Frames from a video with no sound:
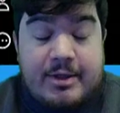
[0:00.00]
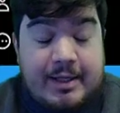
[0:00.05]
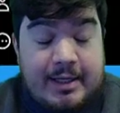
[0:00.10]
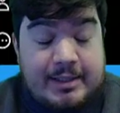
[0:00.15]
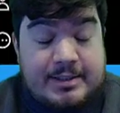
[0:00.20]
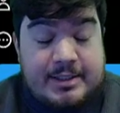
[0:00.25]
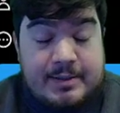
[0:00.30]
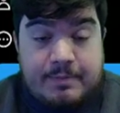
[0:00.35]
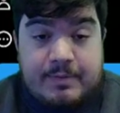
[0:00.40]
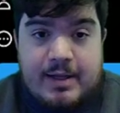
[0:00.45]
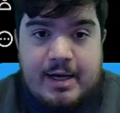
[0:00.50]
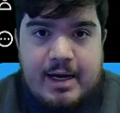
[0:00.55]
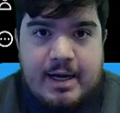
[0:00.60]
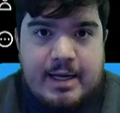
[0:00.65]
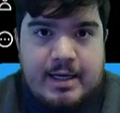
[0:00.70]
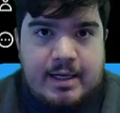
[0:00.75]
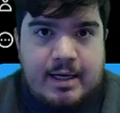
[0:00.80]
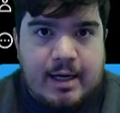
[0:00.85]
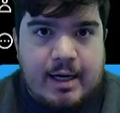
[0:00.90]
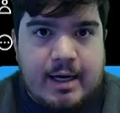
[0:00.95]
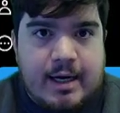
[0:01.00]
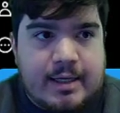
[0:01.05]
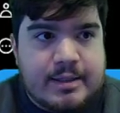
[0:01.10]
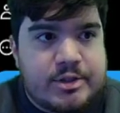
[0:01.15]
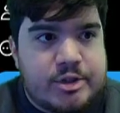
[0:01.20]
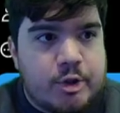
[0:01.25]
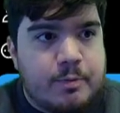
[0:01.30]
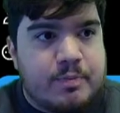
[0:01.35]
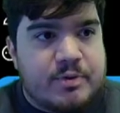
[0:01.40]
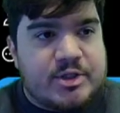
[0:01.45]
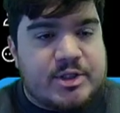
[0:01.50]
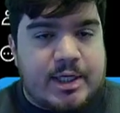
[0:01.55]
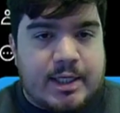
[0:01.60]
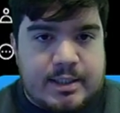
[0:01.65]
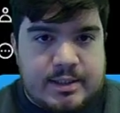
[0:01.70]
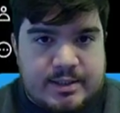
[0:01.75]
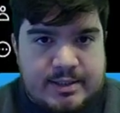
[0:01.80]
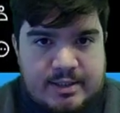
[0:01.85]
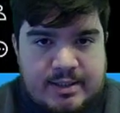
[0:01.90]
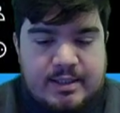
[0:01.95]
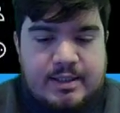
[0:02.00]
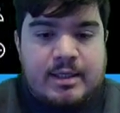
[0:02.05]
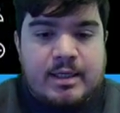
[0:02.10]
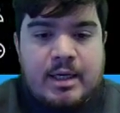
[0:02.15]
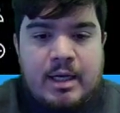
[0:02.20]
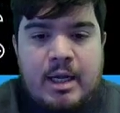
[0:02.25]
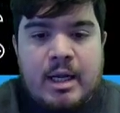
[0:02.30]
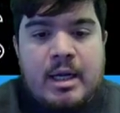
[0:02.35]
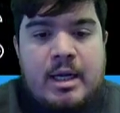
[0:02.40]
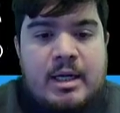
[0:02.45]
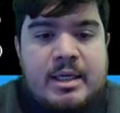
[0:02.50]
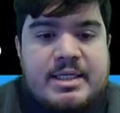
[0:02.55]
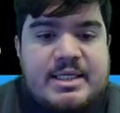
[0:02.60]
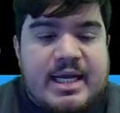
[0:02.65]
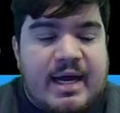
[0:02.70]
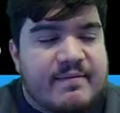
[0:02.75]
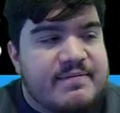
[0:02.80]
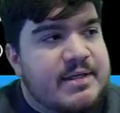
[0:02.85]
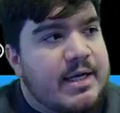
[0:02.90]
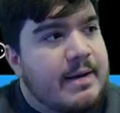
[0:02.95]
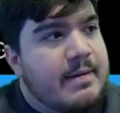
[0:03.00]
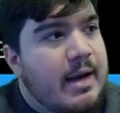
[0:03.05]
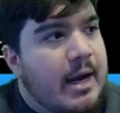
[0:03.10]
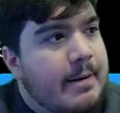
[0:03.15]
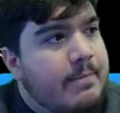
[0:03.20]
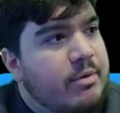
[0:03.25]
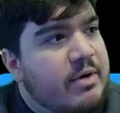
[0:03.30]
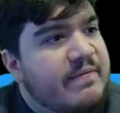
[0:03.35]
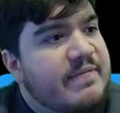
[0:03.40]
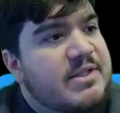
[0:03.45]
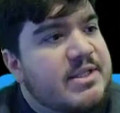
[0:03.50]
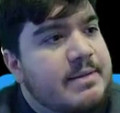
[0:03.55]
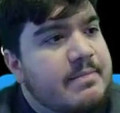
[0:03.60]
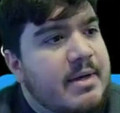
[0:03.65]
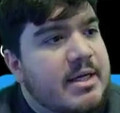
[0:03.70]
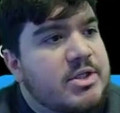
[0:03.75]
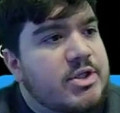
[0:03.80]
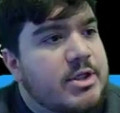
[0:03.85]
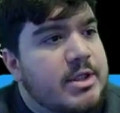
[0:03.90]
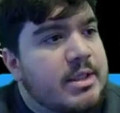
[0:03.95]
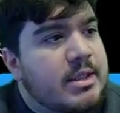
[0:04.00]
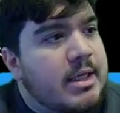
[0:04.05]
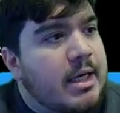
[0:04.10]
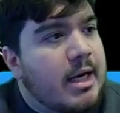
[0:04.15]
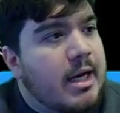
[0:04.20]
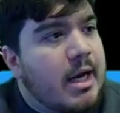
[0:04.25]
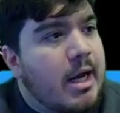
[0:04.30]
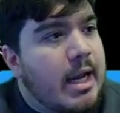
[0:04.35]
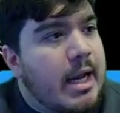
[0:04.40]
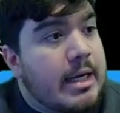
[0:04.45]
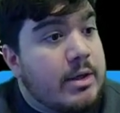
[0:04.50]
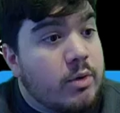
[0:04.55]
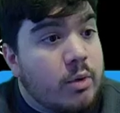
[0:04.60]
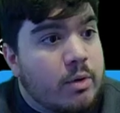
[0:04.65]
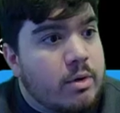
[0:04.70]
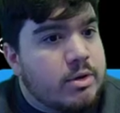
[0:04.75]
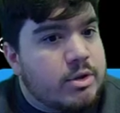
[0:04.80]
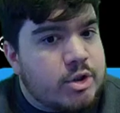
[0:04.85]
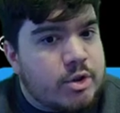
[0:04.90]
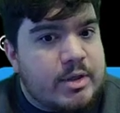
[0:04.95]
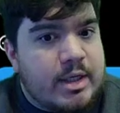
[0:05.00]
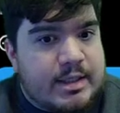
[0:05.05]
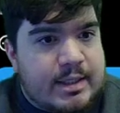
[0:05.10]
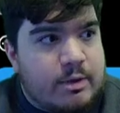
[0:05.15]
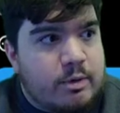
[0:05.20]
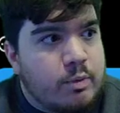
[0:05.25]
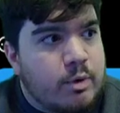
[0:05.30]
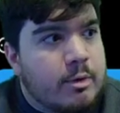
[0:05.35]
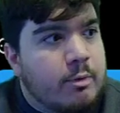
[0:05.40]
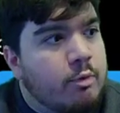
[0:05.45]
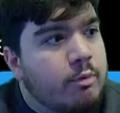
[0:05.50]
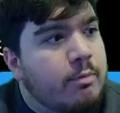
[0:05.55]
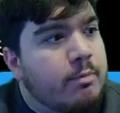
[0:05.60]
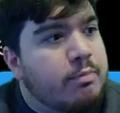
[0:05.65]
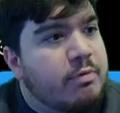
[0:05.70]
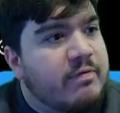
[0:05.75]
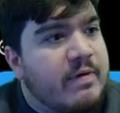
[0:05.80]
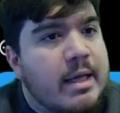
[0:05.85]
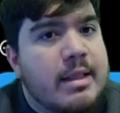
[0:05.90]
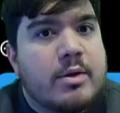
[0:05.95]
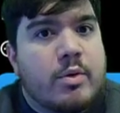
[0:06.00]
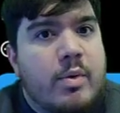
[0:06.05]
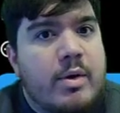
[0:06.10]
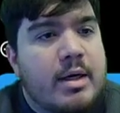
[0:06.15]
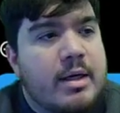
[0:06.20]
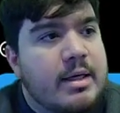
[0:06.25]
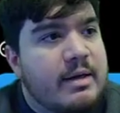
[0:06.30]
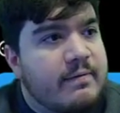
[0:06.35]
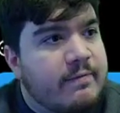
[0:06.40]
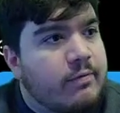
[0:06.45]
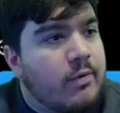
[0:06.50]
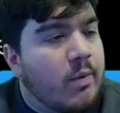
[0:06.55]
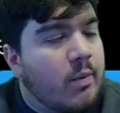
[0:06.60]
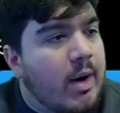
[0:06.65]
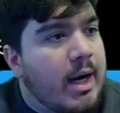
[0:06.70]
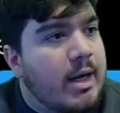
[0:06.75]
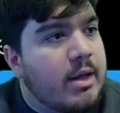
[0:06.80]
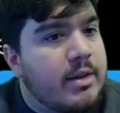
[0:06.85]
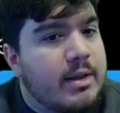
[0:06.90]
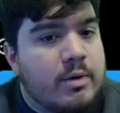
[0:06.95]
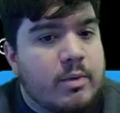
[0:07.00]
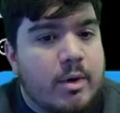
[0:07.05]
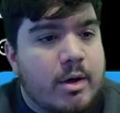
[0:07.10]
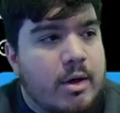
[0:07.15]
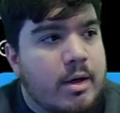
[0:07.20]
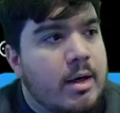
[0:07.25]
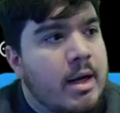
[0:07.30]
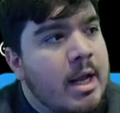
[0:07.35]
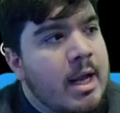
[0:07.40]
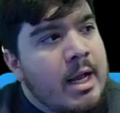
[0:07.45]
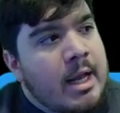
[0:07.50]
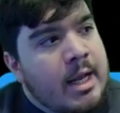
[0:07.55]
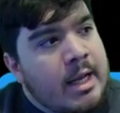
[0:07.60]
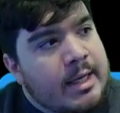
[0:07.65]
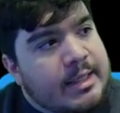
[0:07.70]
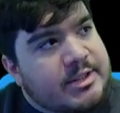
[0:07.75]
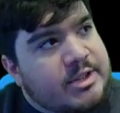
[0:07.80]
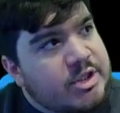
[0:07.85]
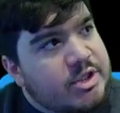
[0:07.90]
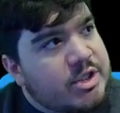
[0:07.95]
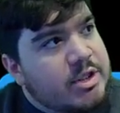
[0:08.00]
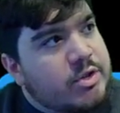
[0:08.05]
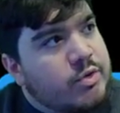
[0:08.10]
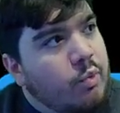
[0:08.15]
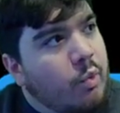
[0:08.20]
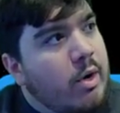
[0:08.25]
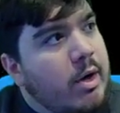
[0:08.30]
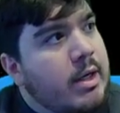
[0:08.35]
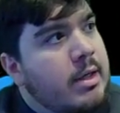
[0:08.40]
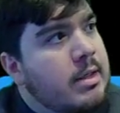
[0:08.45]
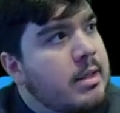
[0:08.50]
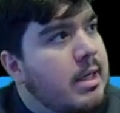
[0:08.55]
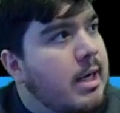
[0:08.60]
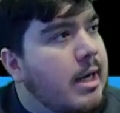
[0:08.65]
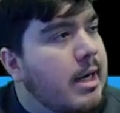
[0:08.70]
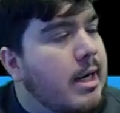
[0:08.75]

supply 2% to the devs I previously mentioned in order so that they would provide liquidity. And for a while they were. It's just this one